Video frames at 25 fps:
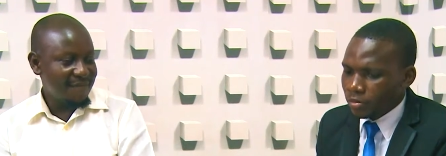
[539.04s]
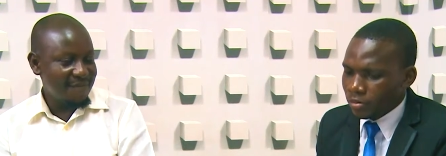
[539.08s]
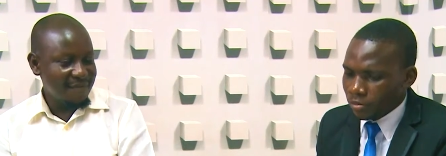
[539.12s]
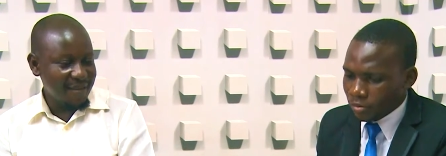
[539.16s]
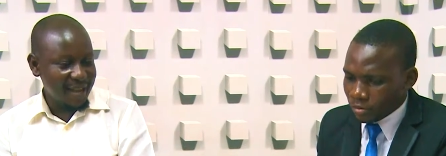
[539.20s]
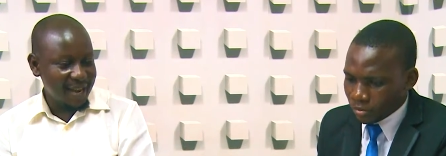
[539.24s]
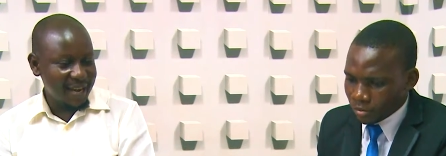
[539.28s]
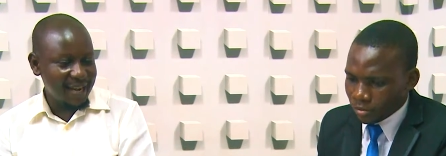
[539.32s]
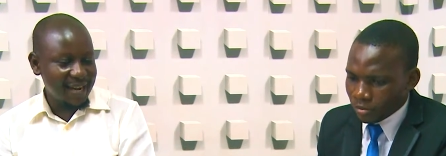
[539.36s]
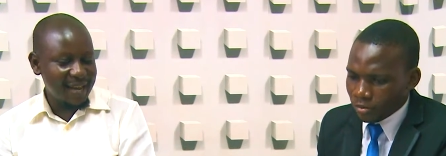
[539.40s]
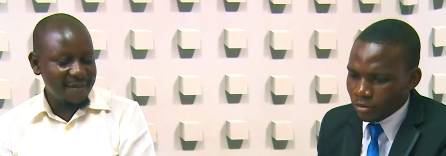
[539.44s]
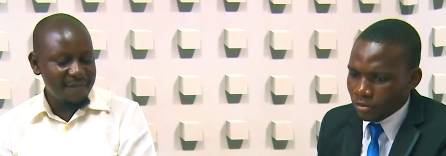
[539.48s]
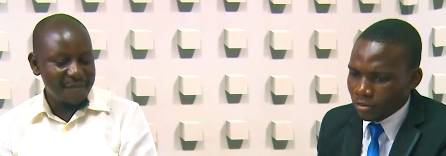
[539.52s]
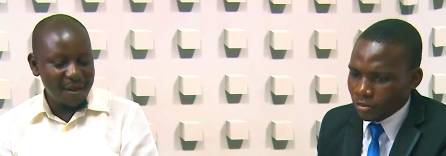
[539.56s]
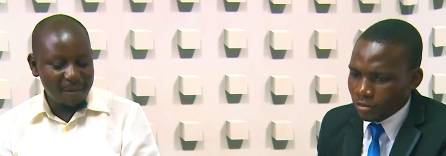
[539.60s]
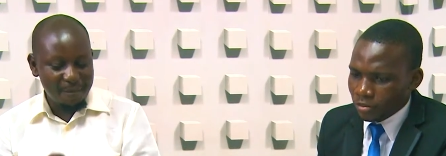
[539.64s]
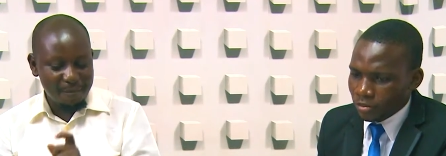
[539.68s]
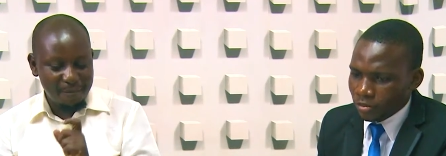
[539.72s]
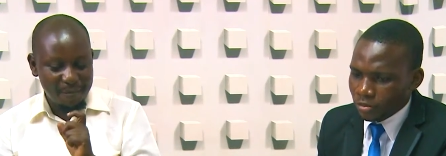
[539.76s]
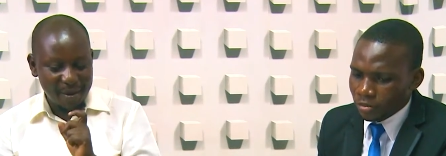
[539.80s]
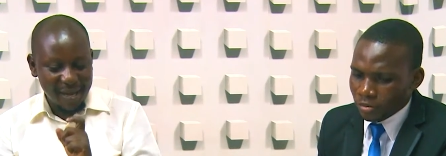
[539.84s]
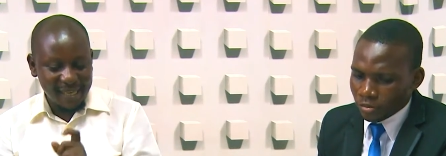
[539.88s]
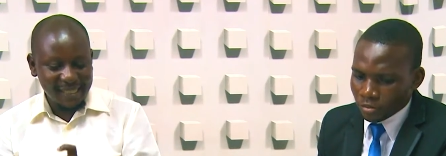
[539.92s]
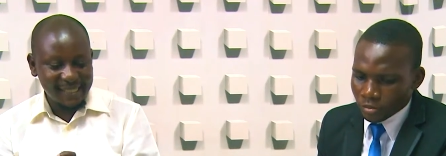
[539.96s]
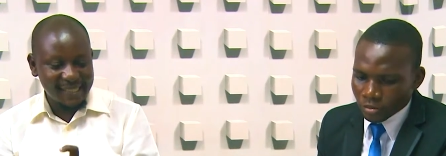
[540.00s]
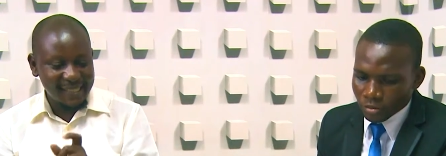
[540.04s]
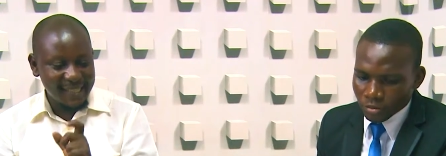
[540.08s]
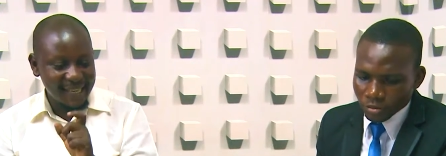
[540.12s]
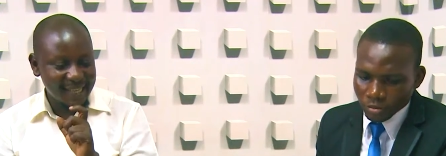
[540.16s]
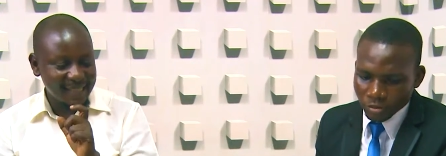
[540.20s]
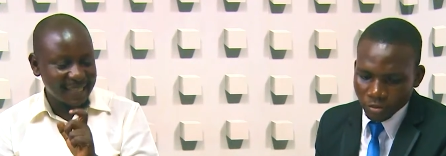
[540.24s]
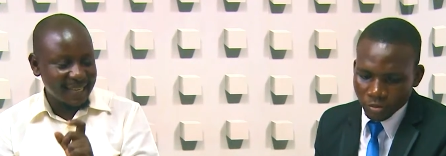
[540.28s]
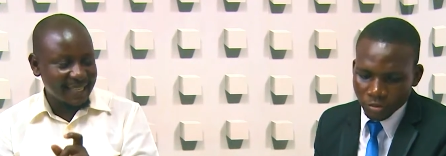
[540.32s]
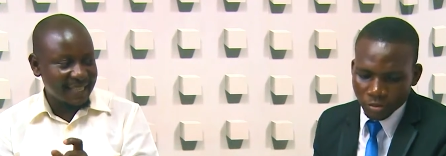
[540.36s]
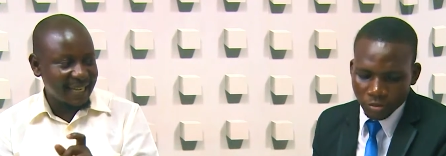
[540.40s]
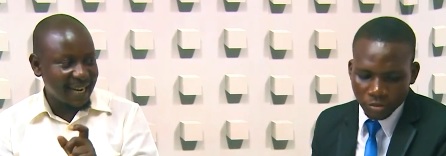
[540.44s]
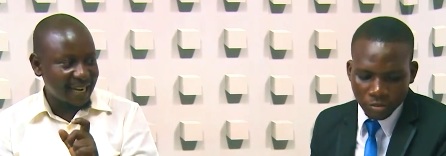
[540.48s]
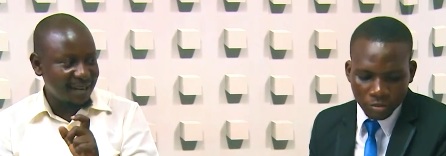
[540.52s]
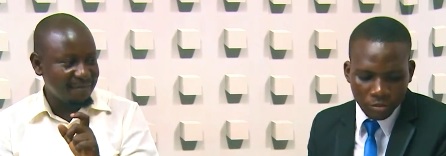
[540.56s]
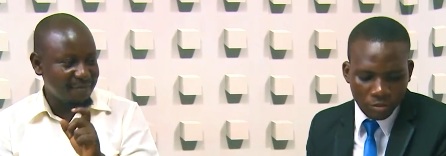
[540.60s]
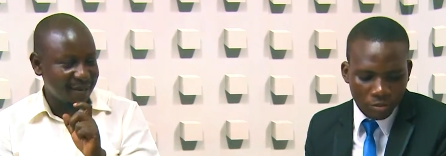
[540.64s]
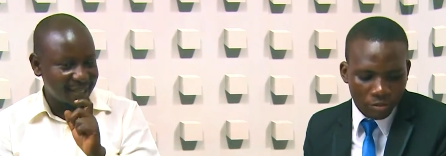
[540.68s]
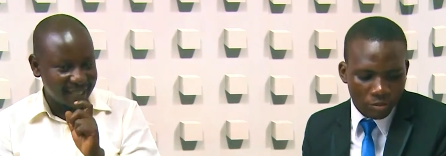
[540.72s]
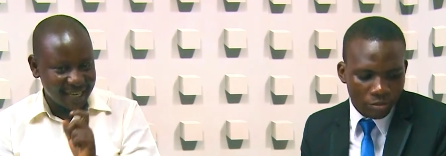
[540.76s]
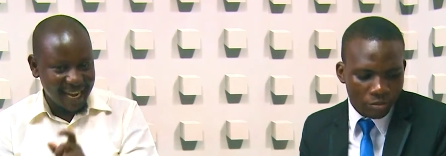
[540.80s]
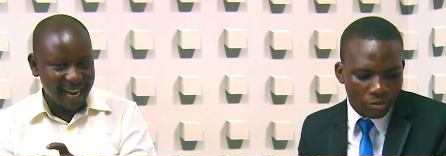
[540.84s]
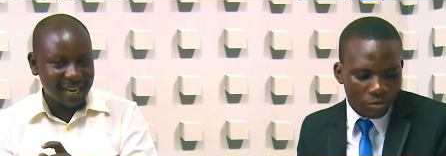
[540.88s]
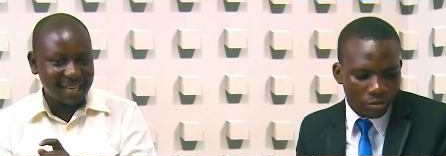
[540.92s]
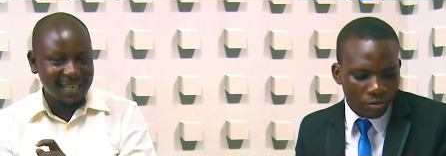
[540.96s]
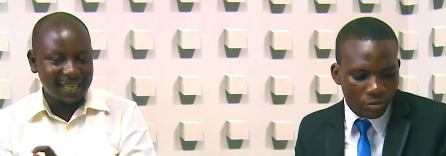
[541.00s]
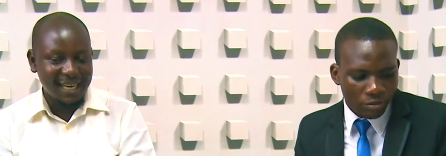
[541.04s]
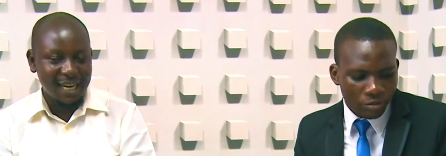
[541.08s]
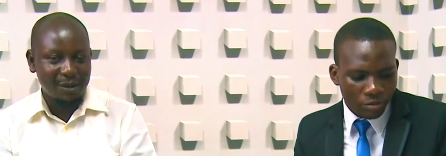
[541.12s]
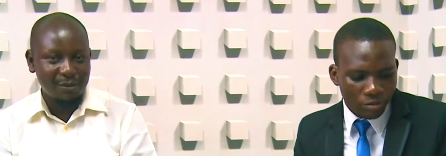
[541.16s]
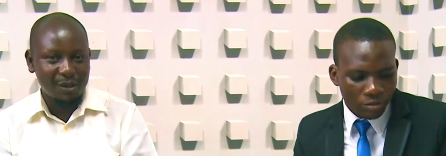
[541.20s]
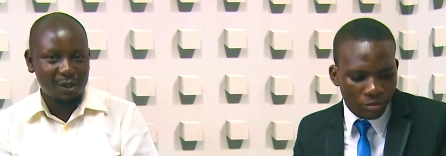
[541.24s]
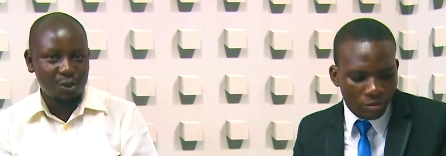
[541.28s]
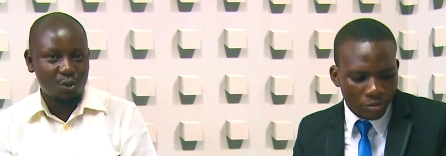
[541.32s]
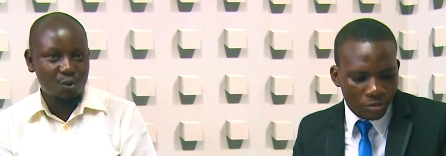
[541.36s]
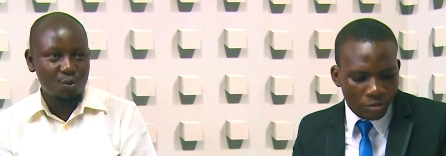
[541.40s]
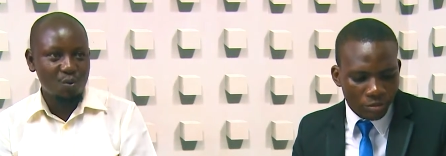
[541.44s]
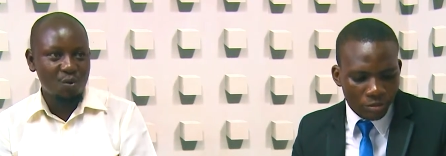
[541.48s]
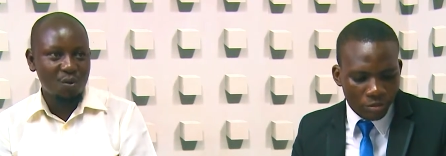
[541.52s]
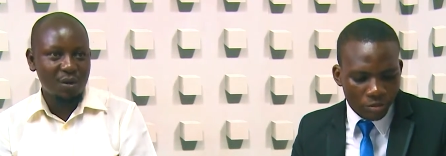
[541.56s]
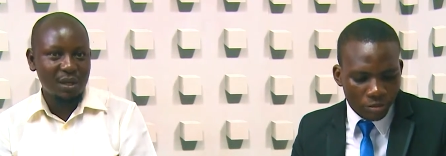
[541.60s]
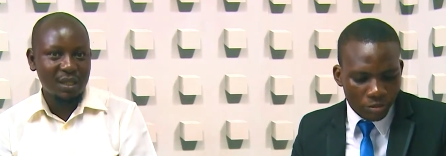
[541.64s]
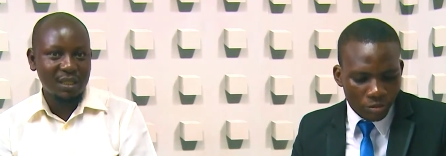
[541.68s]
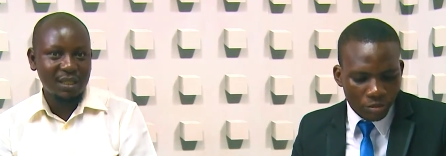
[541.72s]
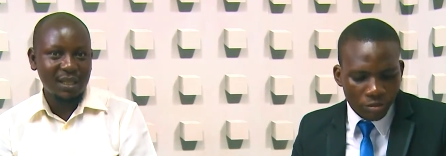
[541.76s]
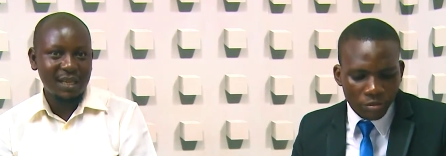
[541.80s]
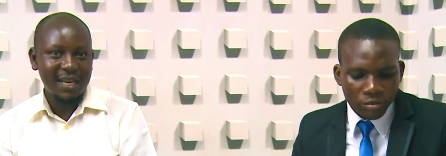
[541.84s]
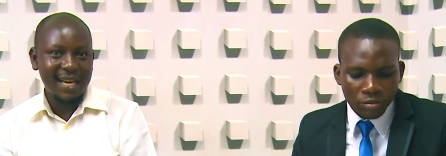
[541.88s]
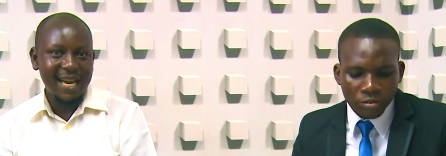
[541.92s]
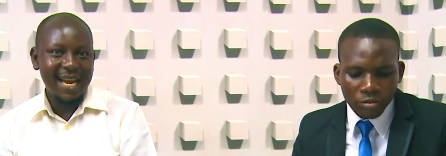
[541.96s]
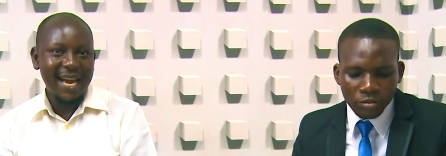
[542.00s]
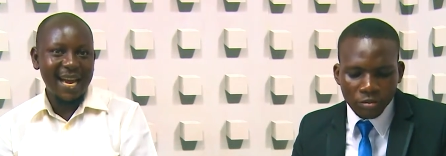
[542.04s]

Speaker 1: then the best thing that can be done in our schools